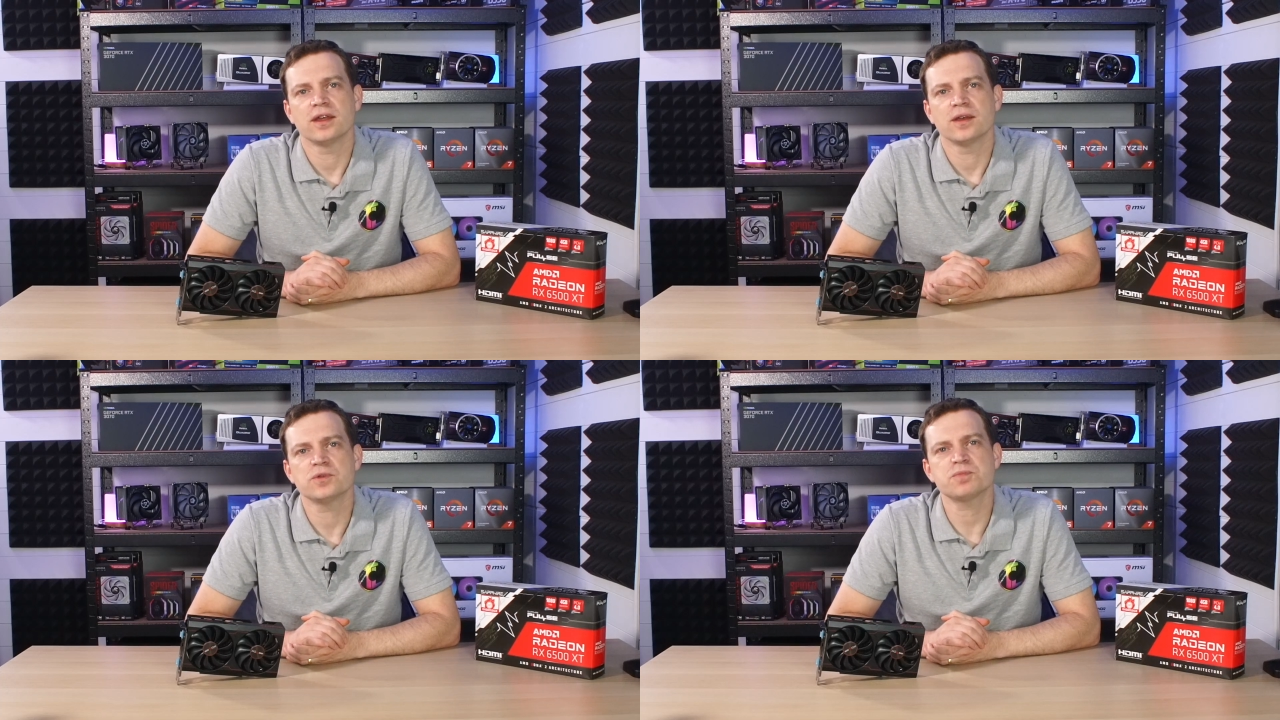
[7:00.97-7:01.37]

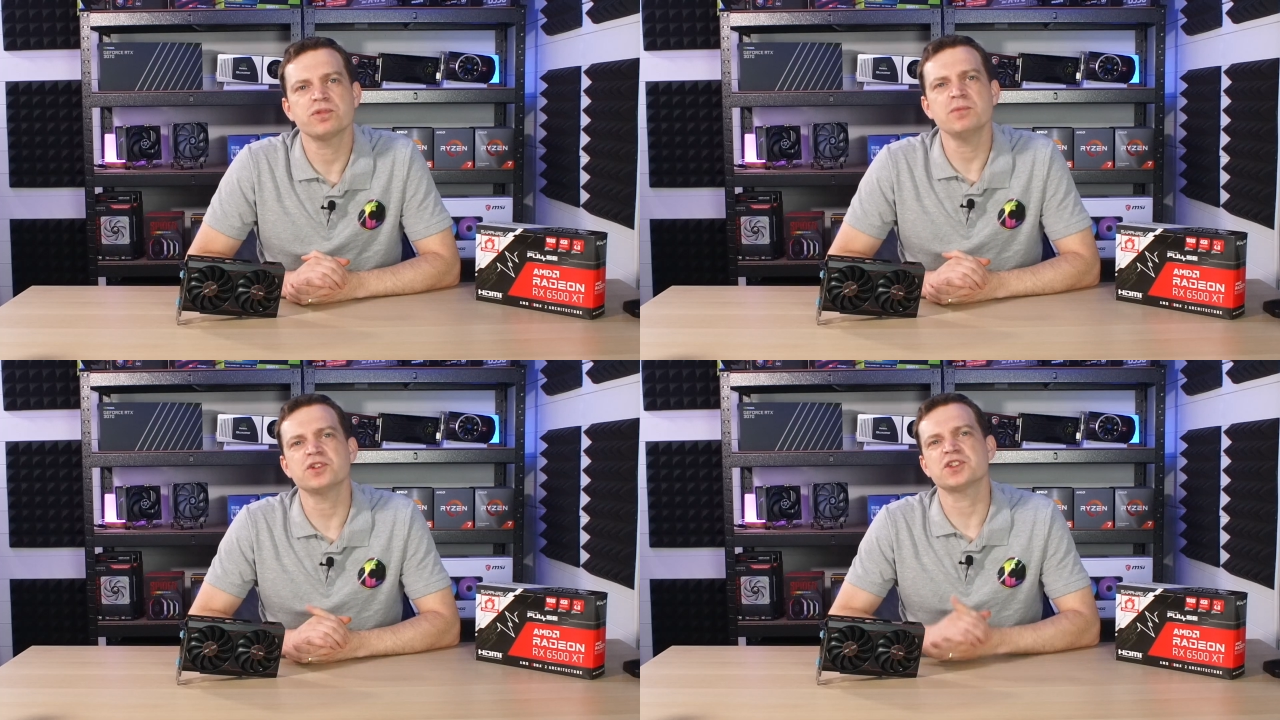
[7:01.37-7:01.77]
was
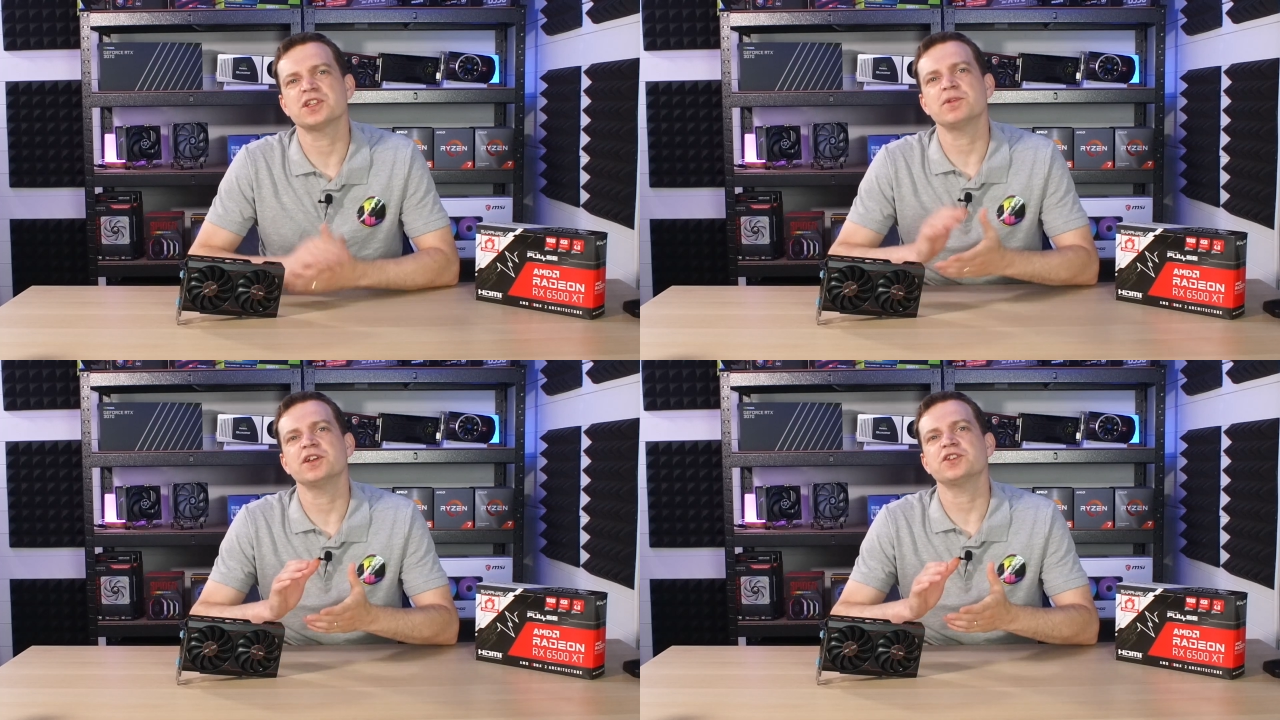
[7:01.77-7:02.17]
pretty much
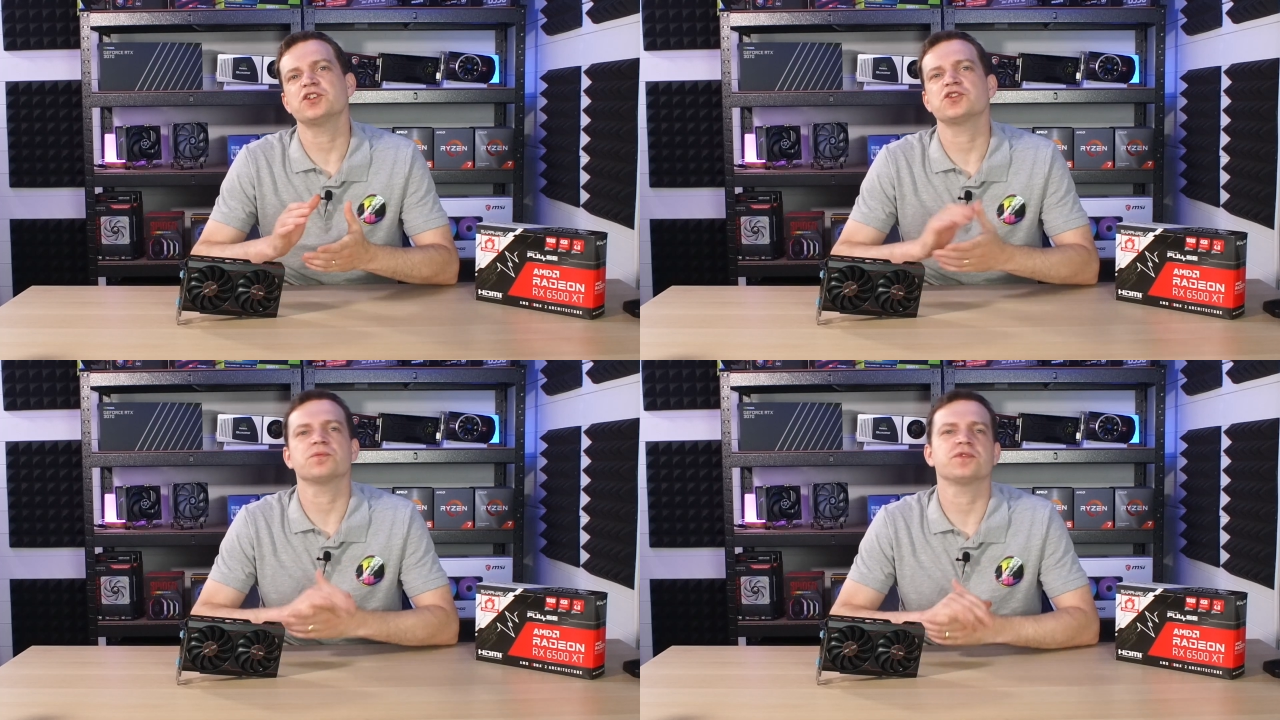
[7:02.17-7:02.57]
similar
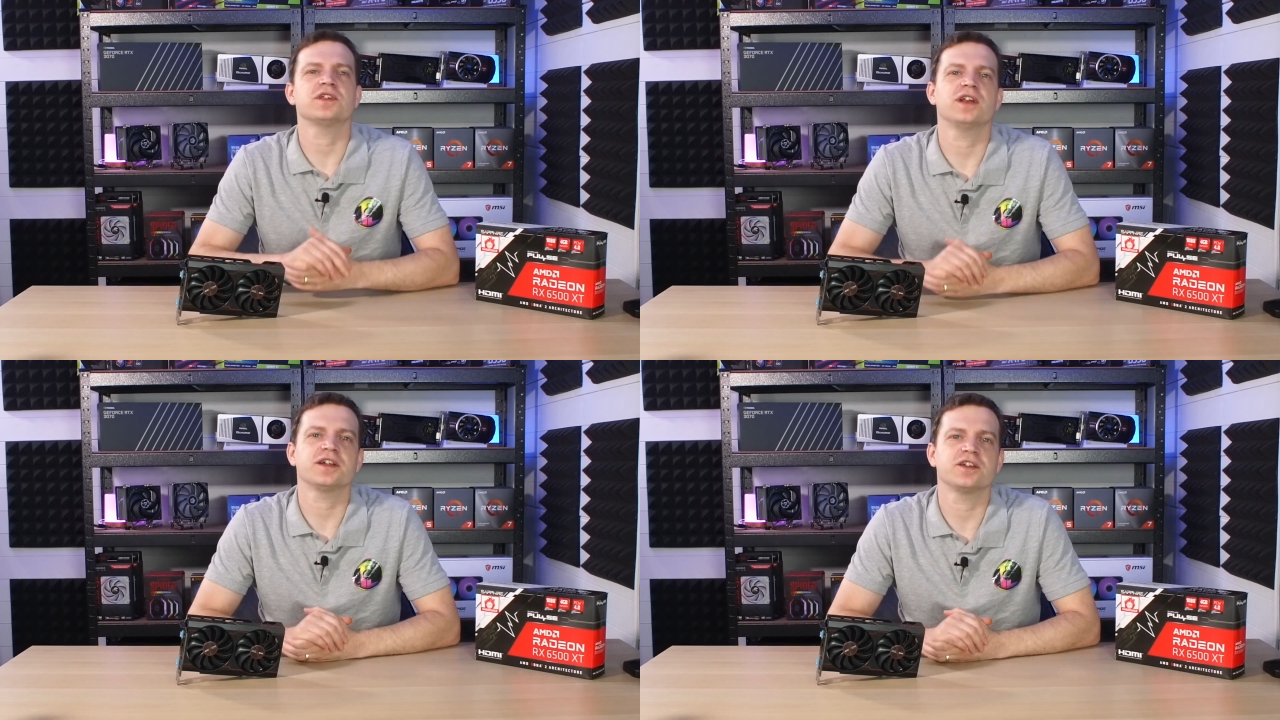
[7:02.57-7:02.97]
to
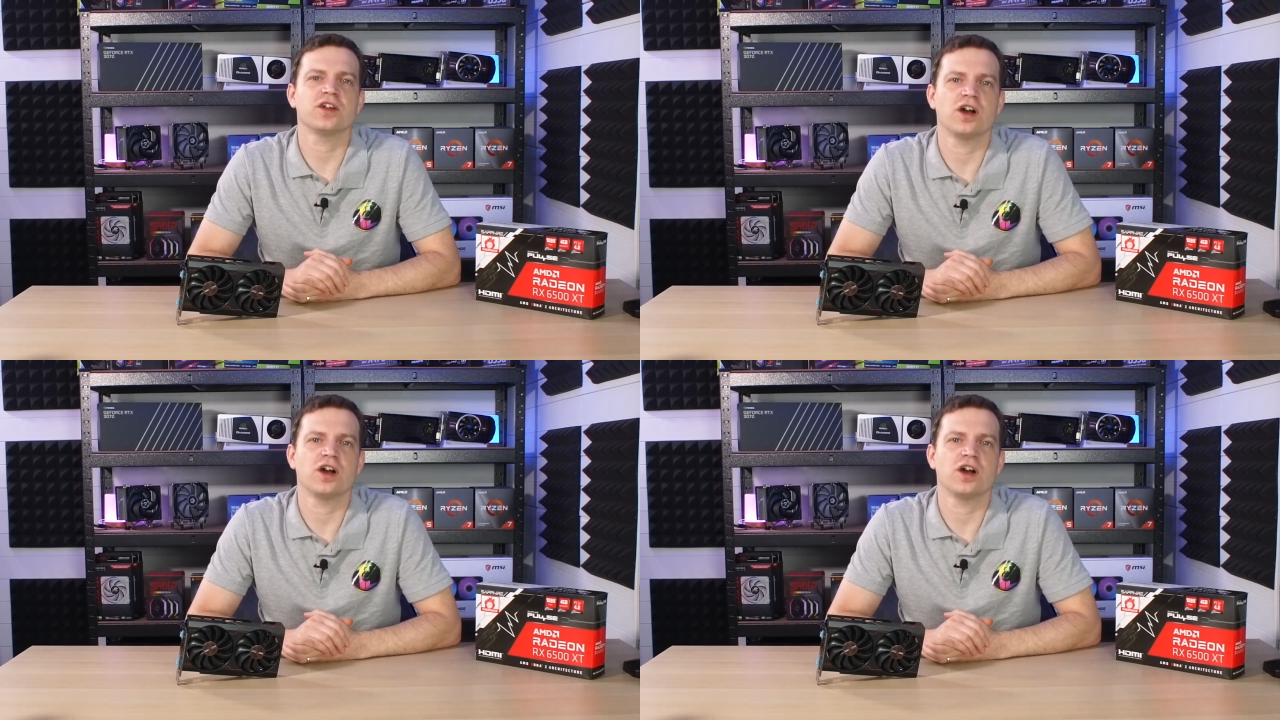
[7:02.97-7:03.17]
something like an